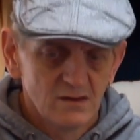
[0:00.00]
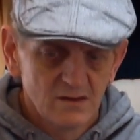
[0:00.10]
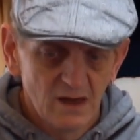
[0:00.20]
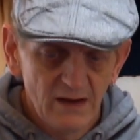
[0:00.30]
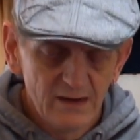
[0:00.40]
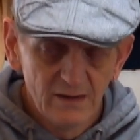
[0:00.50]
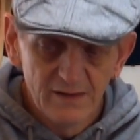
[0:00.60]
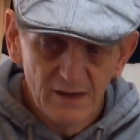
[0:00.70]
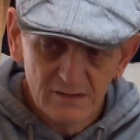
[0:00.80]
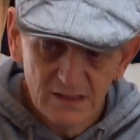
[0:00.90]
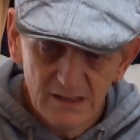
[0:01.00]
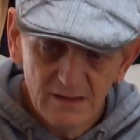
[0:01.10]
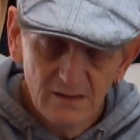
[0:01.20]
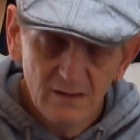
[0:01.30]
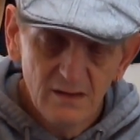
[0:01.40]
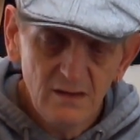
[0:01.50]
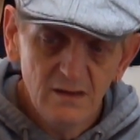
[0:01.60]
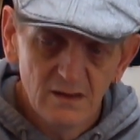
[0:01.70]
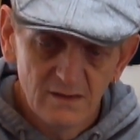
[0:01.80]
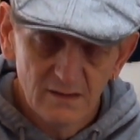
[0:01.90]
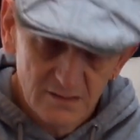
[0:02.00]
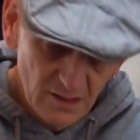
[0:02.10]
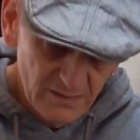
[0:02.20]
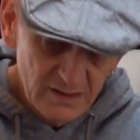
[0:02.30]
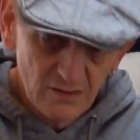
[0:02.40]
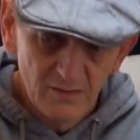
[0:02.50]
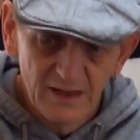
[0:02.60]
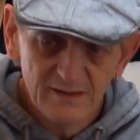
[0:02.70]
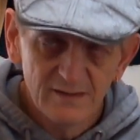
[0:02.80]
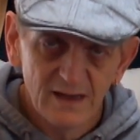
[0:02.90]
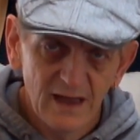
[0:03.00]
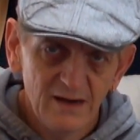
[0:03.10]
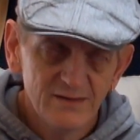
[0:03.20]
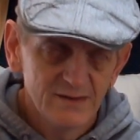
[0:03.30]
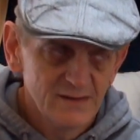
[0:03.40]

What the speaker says: So I rang another doctor, told me to come in again.